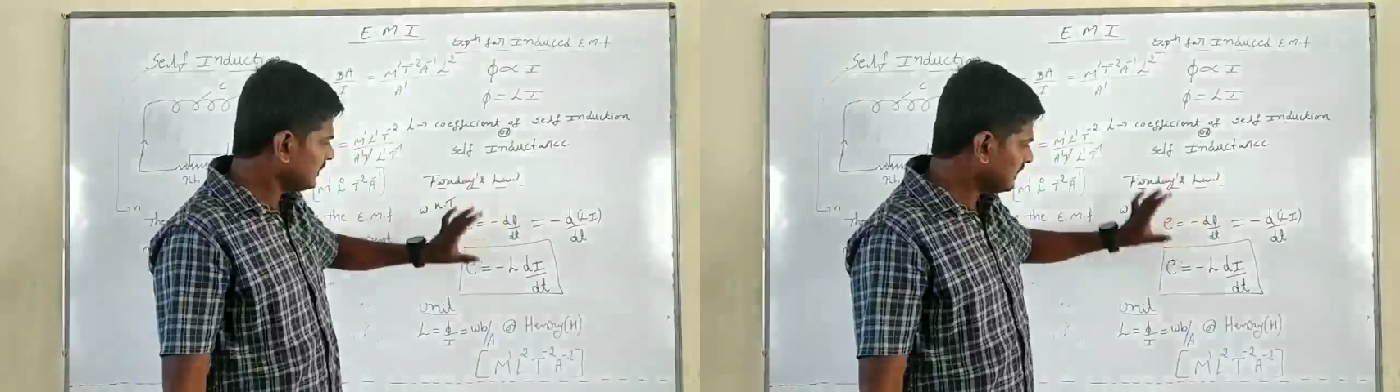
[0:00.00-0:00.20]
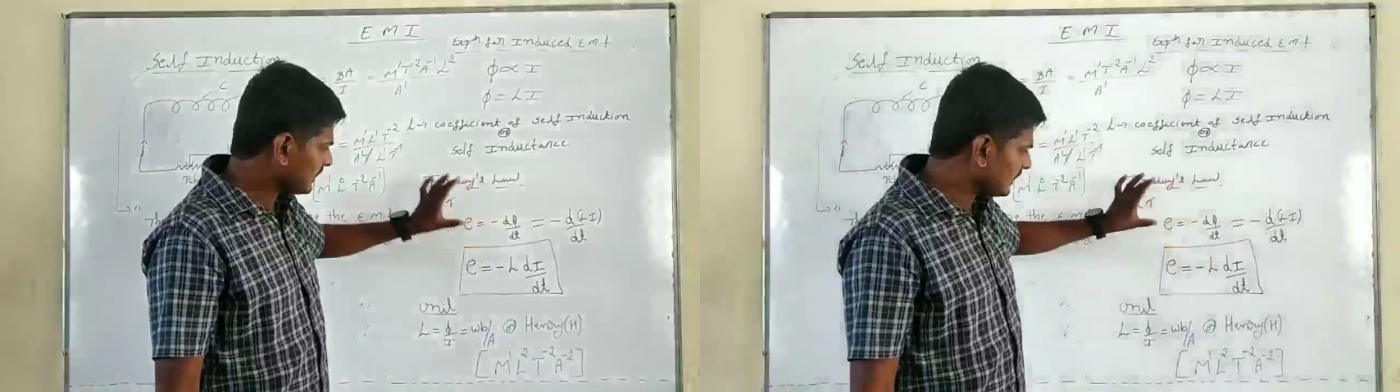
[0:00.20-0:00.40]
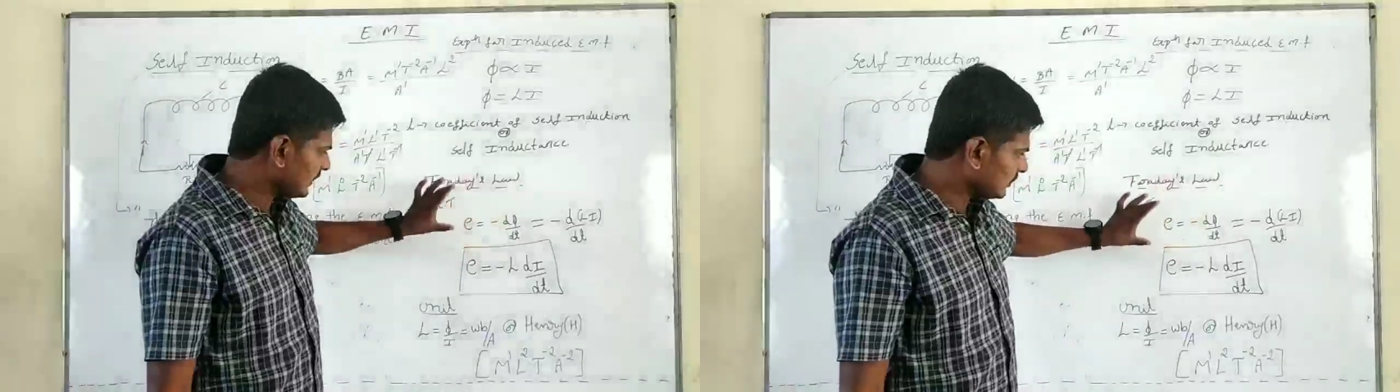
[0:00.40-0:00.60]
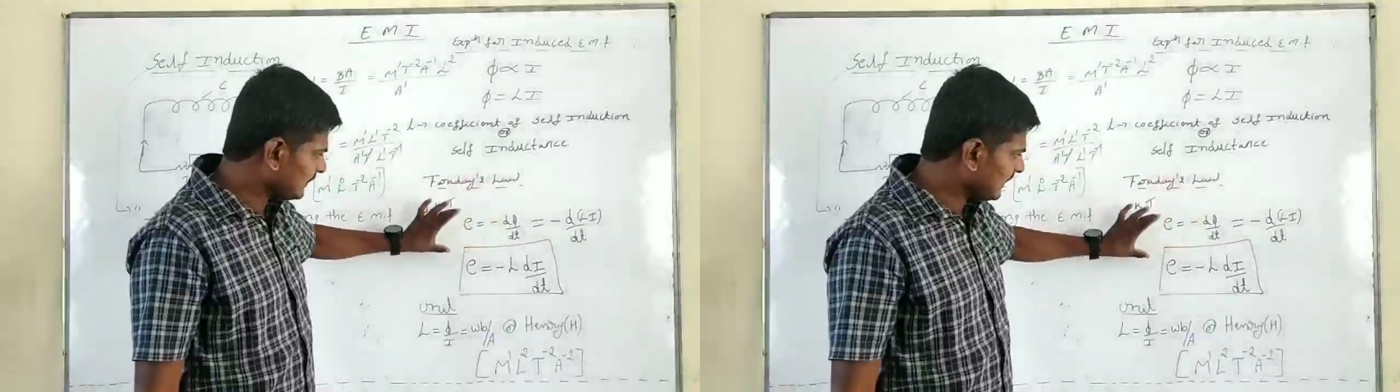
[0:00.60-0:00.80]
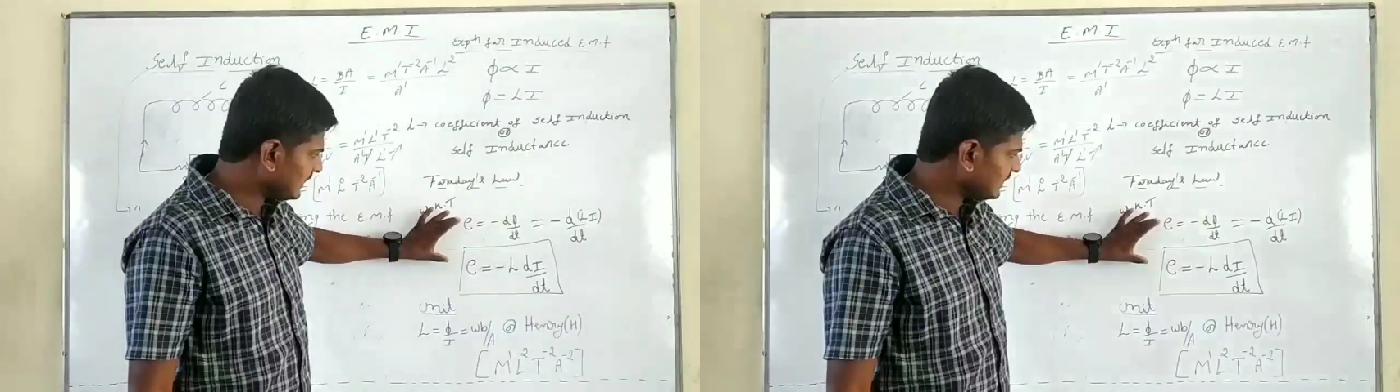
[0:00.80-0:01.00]
According to
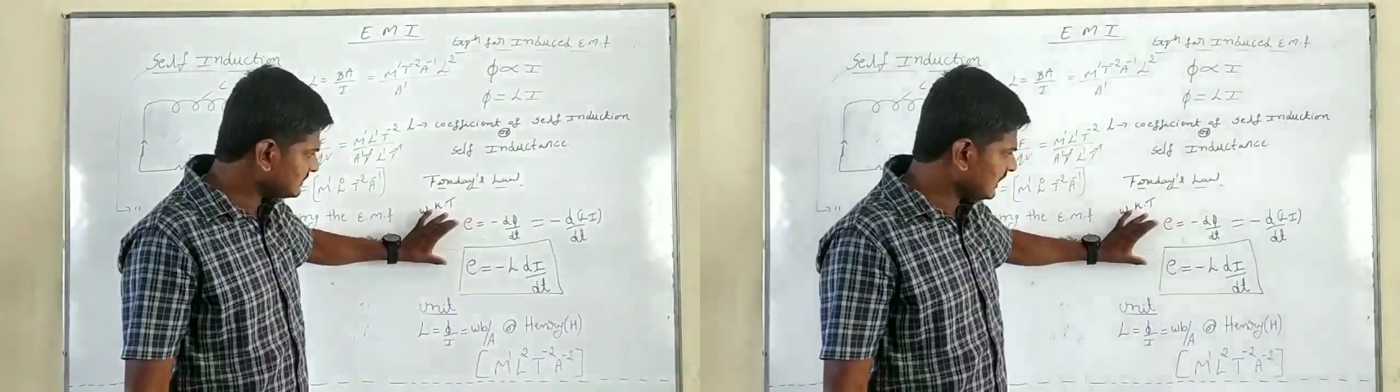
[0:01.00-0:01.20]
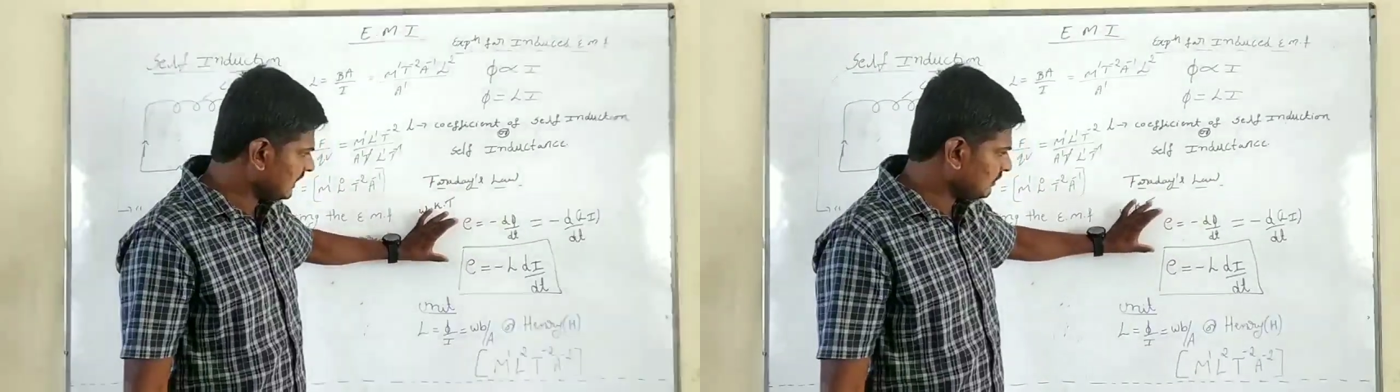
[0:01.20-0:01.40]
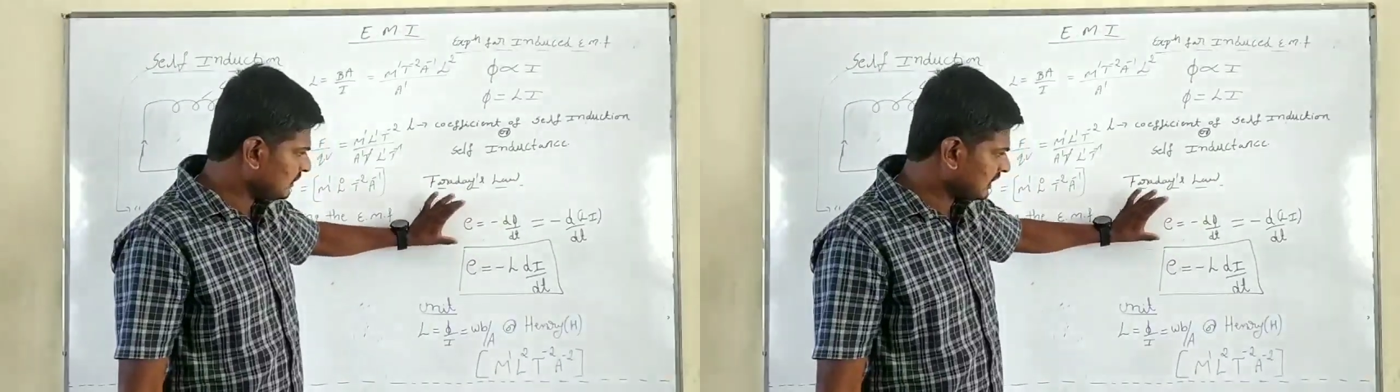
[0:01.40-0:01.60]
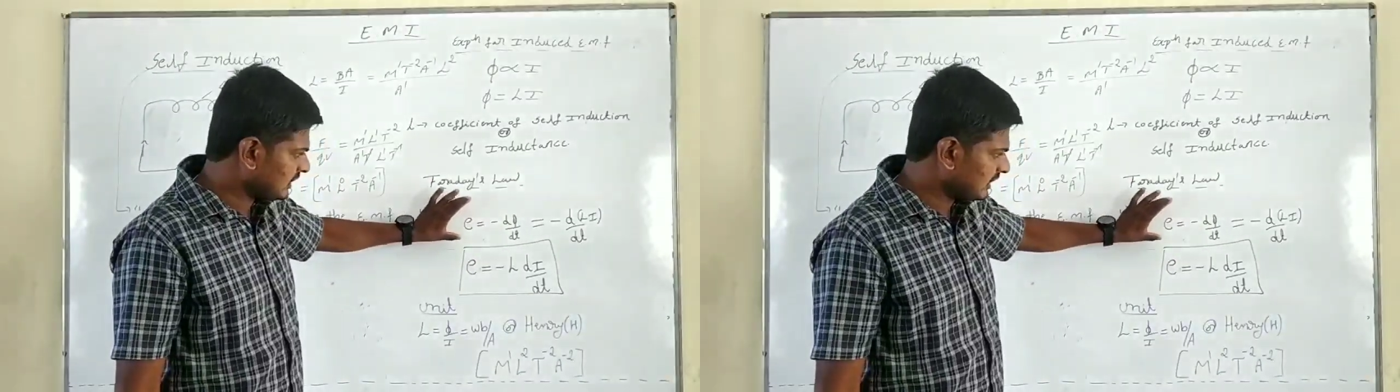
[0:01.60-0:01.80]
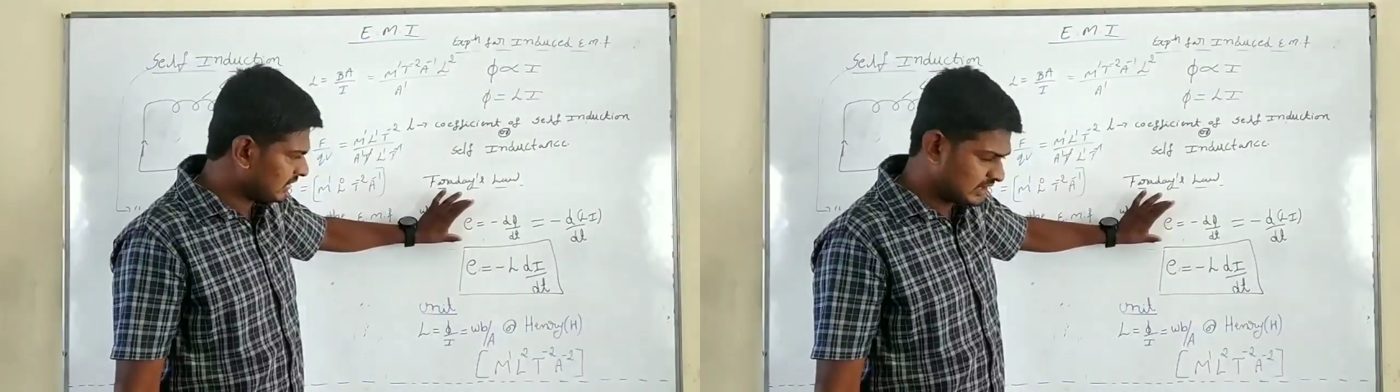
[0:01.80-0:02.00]
Faraday's law, we can
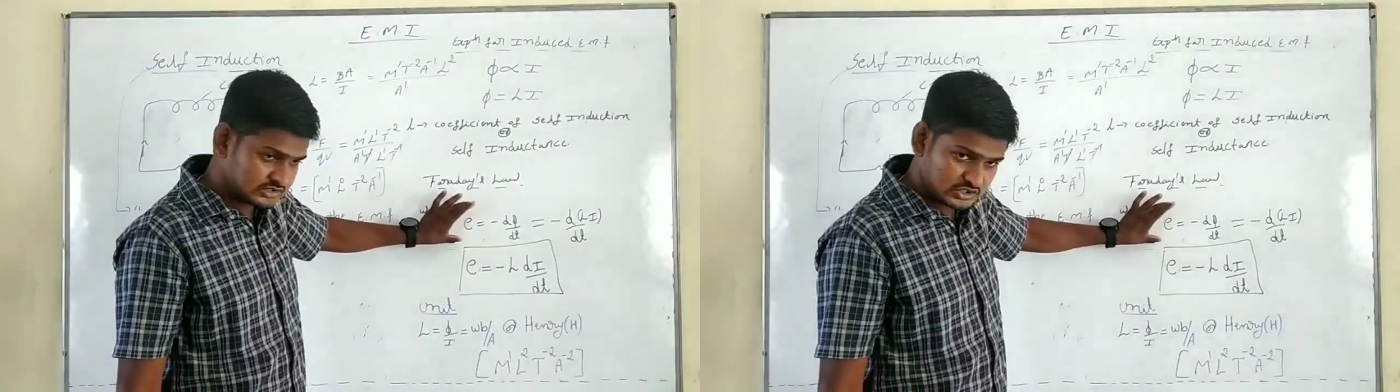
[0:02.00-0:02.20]
write E